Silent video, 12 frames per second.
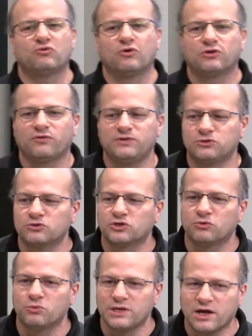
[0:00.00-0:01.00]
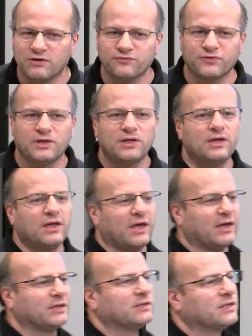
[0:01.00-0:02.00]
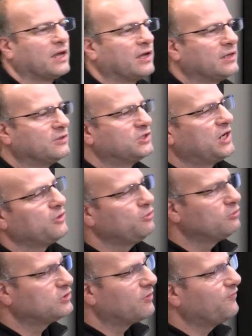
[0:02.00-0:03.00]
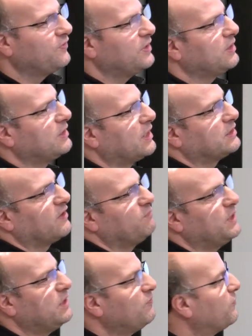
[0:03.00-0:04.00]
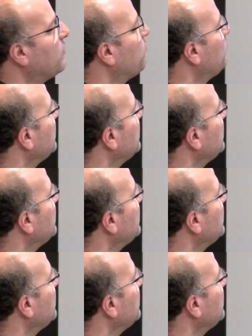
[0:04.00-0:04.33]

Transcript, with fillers: to a lot of discussion we have. And I share you something that I've been involved